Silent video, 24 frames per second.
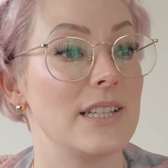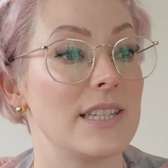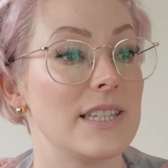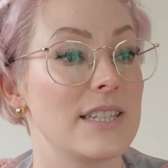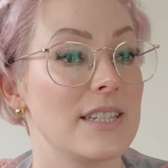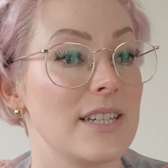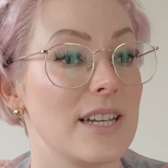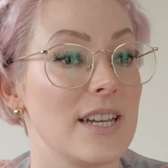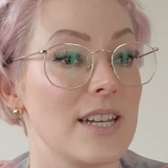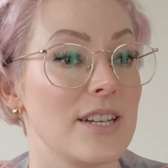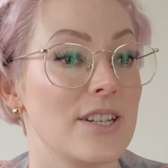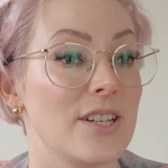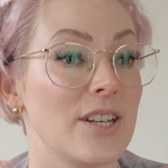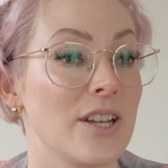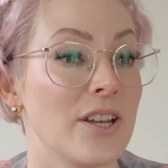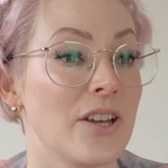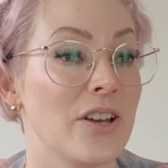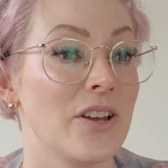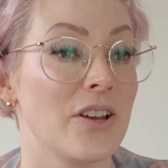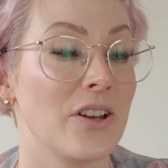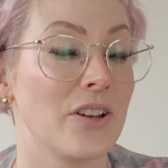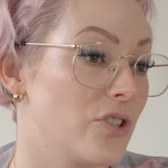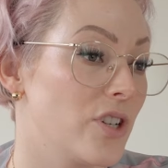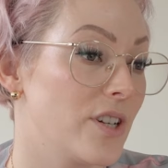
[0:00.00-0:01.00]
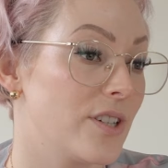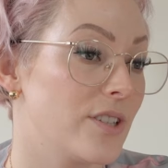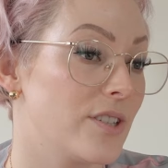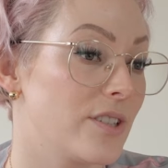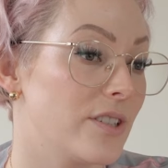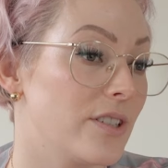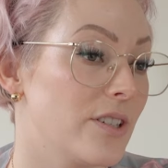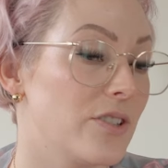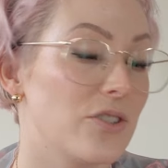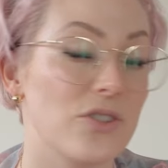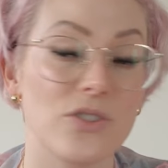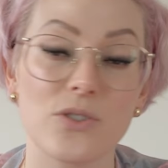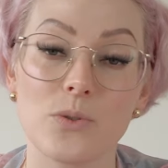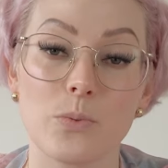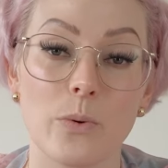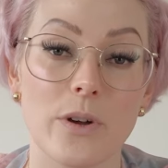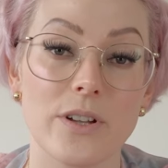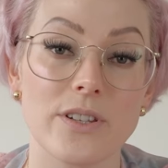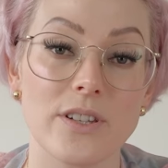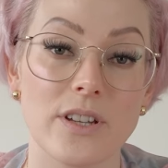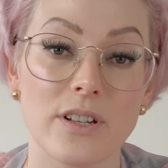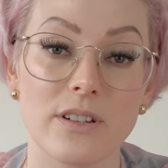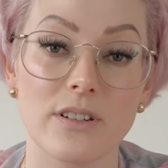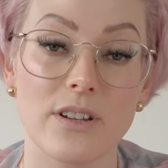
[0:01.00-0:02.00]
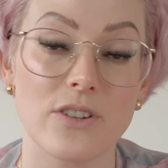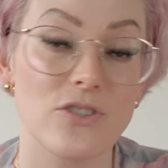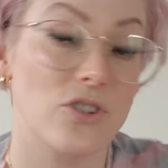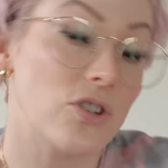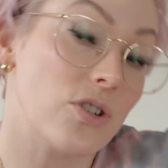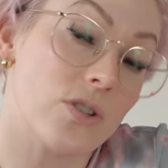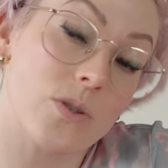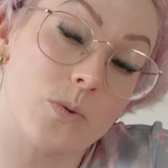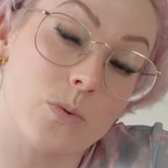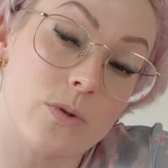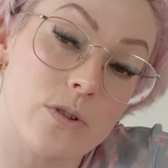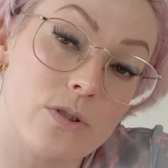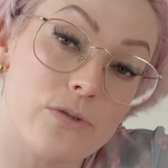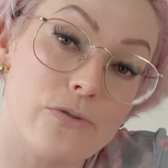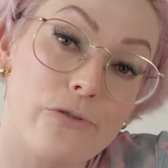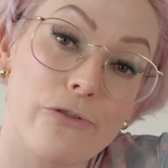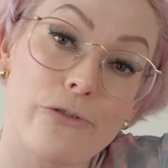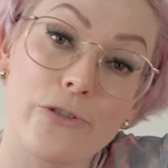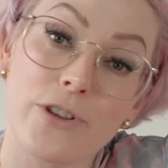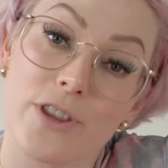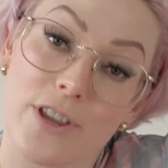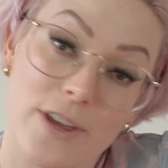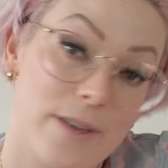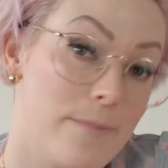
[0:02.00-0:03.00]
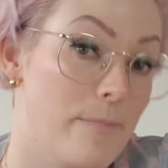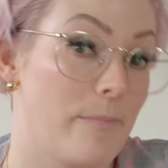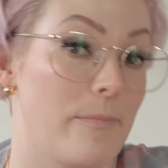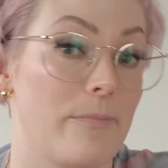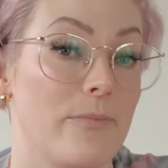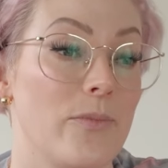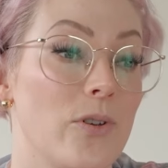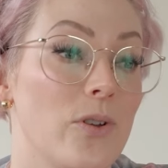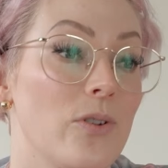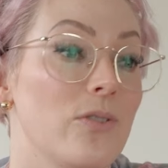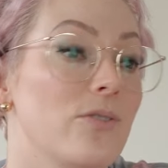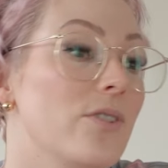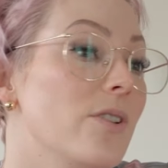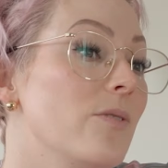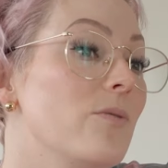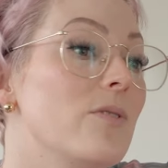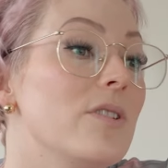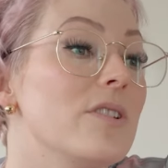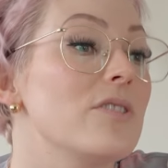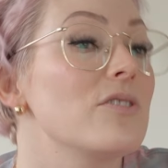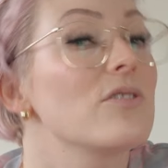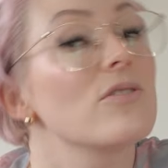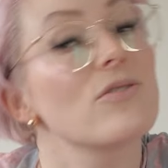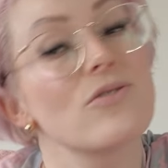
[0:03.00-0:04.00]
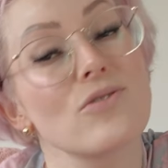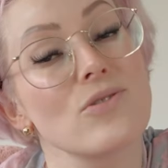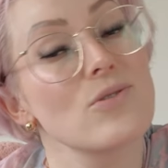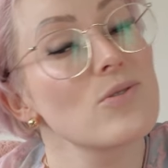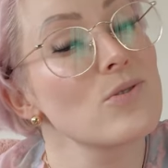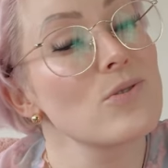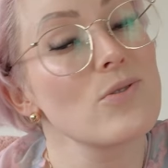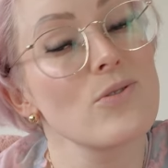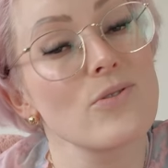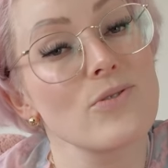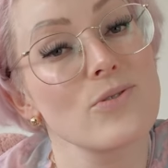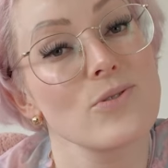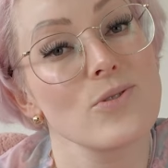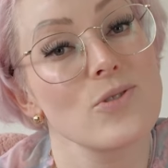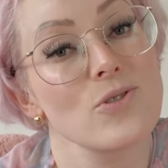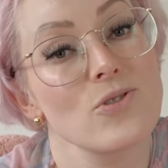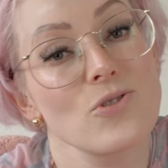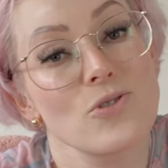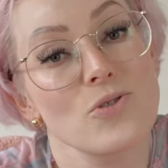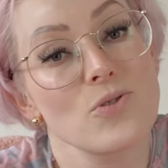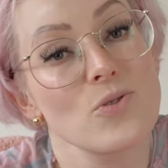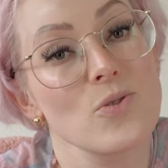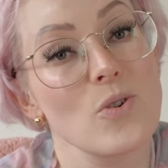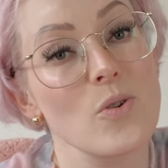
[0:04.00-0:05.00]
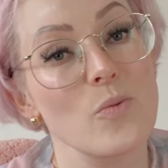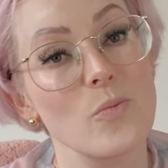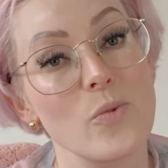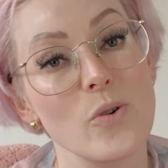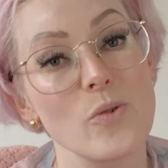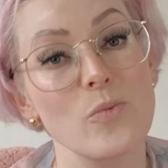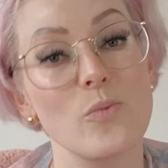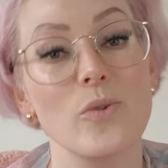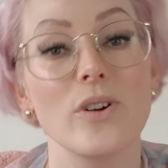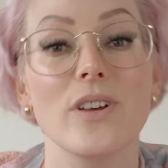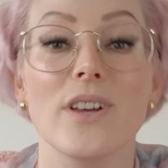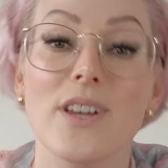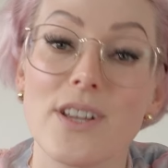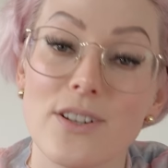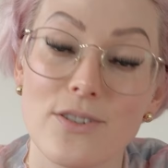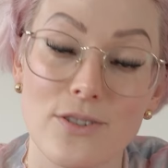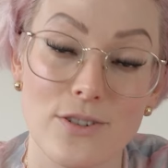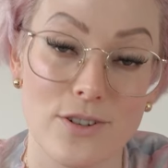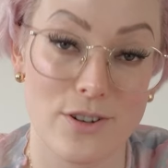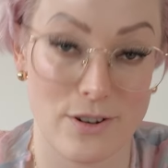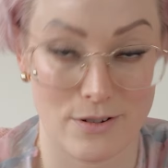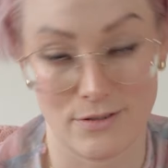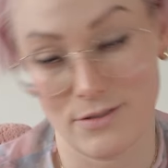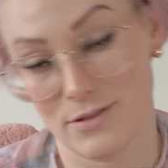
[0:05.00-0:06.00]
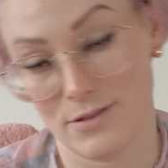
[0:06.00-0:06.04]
instead, it just wasn't for them. You know, this is just not what we're into.